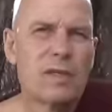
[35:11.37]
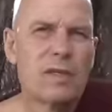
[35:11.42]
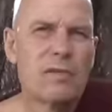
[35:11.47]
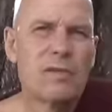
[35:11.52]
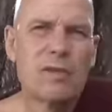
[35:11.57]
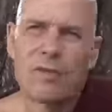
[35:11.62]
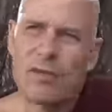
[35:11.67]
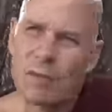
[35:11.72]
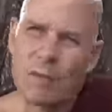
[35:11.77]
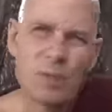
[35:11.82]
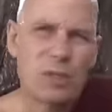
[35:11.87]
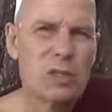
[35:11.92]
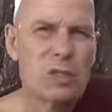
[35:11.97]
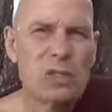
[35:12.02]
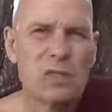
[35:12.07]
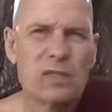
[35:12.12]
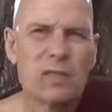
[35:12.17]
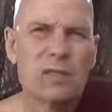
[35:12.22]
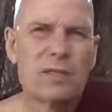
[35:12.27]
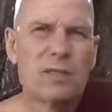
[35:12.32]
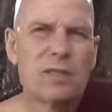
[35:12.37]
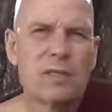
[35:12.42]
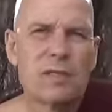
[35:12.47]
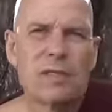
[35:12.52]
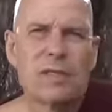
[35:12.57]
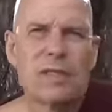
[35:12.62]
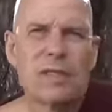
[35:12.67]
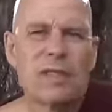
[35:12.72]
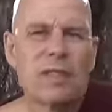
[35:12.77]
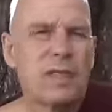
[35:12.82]
fifty percent.
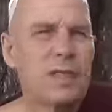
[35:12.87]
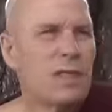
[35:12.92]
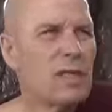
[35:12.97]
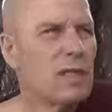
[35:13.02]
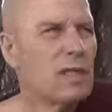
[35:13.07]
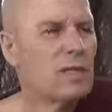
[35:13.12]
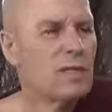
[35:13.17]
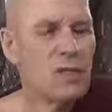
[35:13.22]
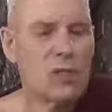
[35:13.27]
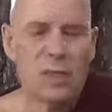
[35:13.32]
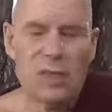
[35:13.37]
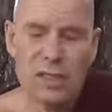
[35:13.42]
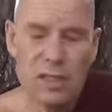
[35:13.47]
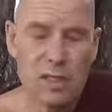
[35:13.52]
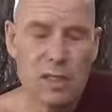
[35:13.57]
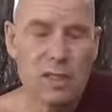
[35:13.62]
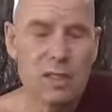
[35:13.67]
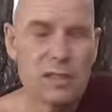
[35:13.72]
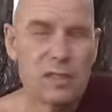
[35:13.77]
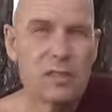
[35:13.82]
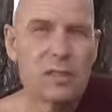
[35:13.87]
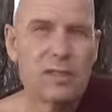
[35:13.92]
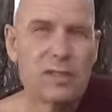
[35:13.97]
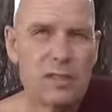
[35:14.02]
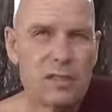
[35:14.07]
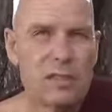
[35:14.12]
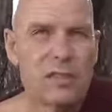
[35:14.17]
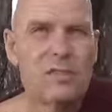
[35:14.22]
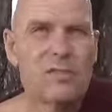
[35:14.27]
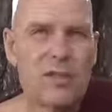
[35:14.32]
So there's a se
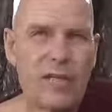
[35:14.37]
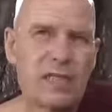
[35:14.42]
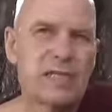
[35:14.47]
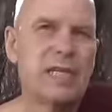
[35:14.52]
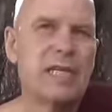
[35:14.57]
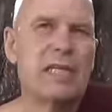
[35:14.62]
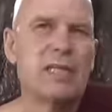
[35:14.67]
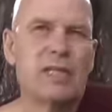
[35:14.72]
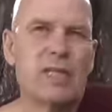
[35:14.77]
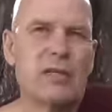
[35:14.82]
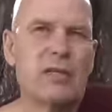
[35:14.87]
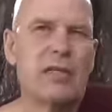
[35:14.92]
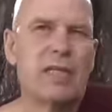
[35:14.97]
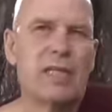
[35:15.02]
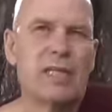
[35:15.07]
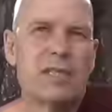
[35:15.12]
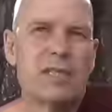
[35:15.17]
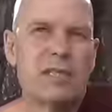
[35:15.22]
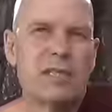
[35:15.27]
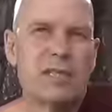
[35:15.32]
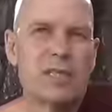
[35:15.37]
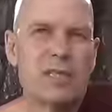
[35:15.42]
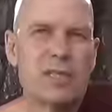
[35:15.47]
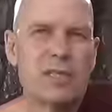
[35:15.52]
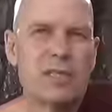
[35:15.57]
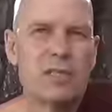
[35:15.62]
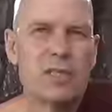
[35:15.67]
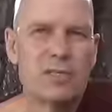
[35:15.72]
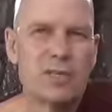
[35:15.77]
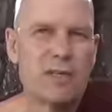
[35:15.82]
severe danger,
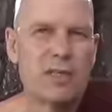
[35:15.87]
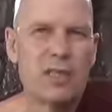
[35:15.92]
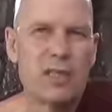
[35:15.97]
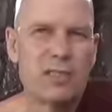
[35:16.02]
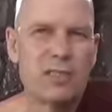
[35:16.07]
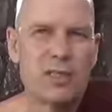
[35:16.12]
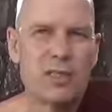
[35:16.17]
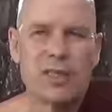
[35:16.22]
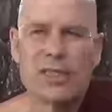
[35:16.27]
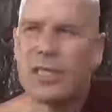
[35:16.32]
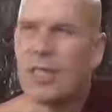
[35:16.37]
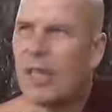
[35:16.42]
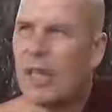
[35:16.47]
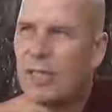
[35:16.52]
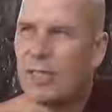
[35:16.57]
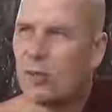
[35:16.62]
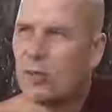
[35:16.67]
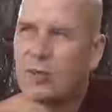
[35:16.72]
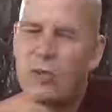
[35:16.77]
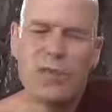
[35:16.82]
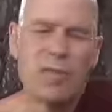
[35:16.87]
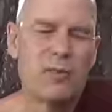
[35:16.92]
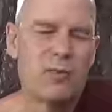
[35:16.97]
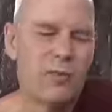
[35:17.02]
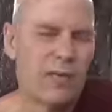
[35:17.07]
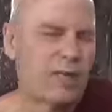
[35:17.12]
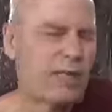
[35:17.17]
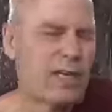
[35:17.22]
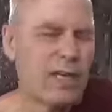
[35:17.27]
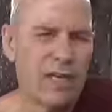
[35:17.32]
severe danger. And usually
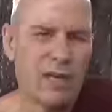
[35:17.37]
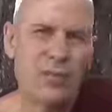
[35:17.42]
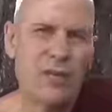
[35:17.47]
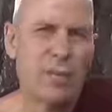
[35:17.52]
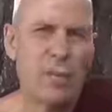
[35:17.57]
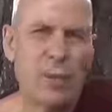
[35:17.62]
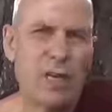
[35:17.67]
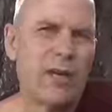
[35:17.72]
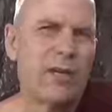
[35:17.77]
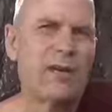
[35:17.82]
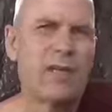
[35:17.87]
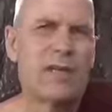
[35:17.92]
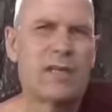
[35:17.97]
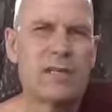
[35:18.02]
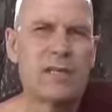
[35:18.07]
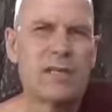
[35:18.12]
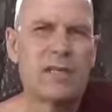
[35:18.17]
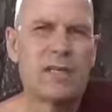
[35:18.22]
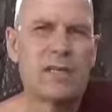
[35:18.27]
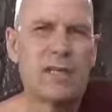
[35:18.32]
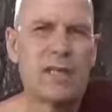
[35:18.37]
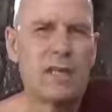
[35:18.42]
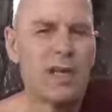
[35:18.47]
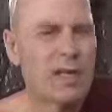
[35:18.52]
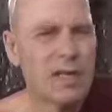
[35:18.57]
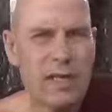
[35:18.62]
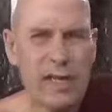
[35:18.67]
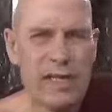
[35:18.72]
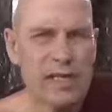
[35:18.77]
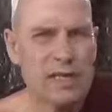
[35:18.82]
one cannot repair it.
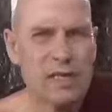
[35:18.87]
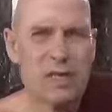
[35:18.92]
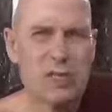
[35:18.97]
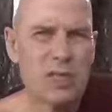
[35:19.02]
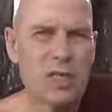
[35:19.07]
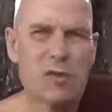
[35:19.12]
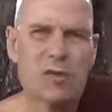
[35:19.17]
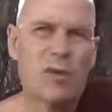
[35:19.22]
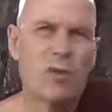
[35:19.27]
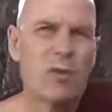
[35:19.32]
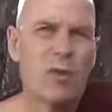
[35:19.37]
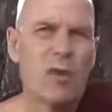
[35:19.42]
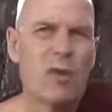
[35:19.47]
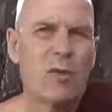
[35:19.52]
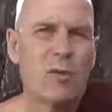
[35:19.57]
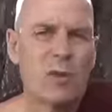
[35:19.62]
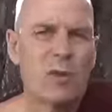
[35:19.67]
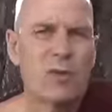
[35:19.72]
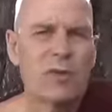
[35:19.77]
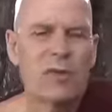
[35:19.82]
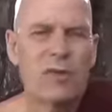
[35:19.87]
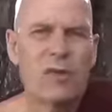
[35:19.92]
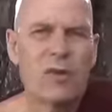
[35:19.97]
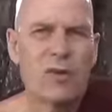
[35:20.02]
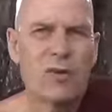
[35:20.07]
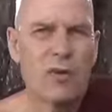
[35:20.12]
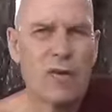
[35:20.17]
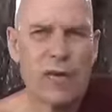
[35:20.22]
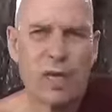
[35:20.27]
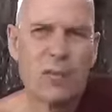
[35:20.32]
Lung cancer is not repairable.
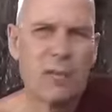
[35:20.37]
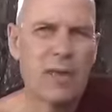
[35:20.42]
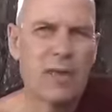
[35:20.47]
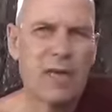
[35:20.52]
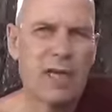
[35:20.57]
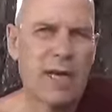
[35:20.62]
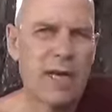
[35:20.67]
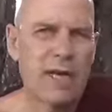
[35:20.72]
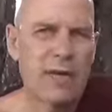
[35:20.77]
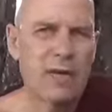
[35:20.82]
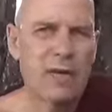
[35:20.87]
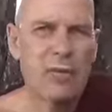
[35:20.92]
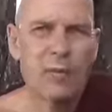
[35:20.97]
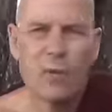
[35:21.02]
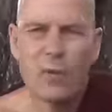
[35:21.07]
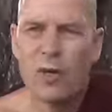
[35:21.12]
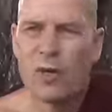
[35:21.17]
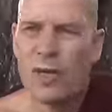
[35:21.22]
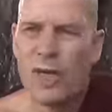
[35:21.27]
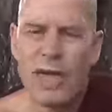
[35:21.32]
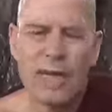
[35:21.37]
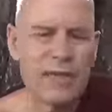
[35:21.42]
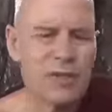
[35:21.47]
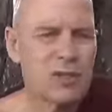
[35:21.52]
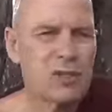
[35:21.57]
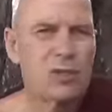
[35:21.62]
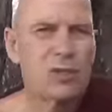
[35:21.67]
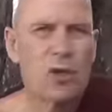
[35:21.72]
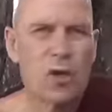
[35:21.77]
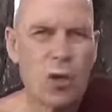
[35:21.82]
Chronic bronchi
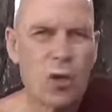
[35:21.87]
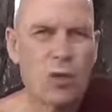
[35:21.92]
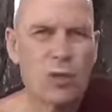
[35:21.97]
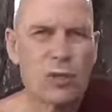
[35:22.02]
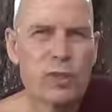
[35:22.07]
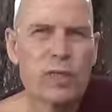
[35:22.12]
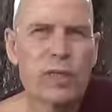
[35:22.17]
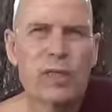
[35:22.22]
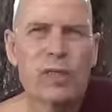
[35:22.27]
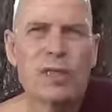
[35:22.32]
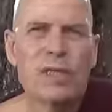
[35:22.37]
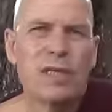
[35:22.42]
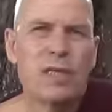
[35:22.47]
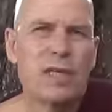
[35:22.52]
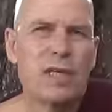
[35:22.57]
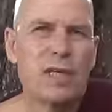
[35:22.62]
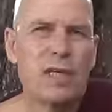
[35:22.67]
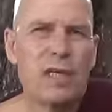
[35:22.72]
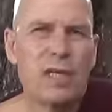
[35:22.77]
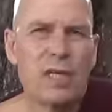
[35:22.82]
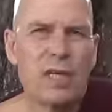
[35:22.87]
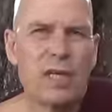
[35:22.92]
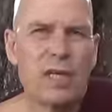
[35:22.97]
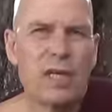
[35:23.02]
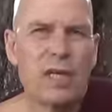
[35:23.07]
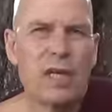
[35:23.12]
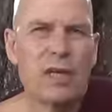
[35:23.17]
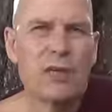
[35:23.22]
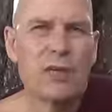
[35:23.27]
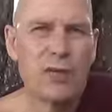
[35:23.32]
bronchitis, cold,
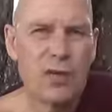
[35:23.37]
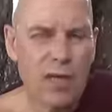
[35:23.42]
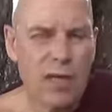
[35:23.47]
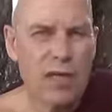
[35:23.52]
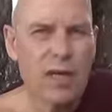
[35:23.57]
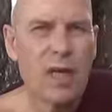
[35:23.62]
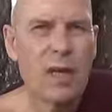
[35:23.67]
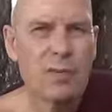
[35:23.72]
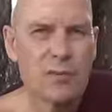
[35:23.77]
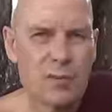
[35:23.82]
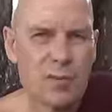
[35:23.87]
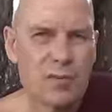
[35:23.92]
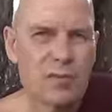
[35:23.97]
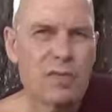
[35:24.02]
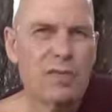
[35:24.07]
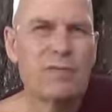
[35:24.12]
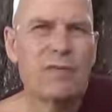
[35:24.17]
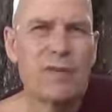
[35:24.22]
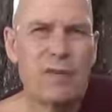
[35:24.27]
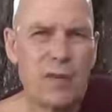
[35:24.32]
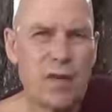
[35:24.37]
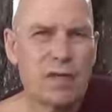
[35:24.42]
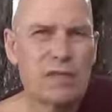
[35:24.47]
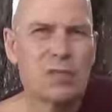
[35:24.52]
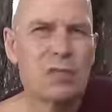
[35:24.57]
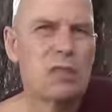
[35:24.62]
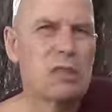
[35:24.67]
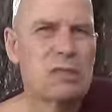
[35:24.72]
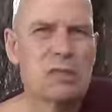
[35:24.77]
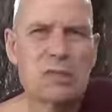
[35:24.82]
uh, chronic obstructive lung
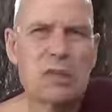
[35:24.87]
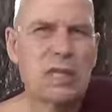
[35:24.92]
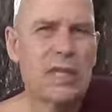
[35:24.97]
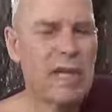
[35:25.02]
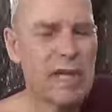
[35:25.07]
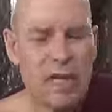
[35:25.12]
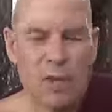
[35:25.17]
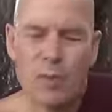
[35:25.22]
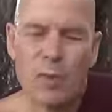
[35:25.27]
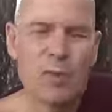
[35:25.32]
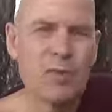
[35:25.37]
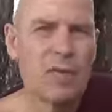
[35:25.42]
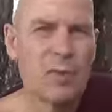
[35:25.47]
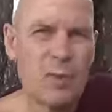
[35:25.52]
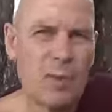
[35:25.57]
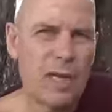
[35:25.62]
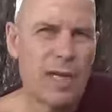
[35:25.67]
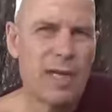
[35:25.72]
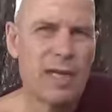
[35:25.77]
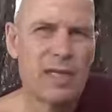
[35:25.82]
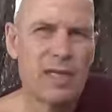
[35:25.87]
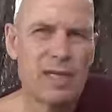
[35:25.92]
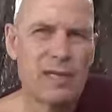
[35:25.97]
disease cannot be repaired.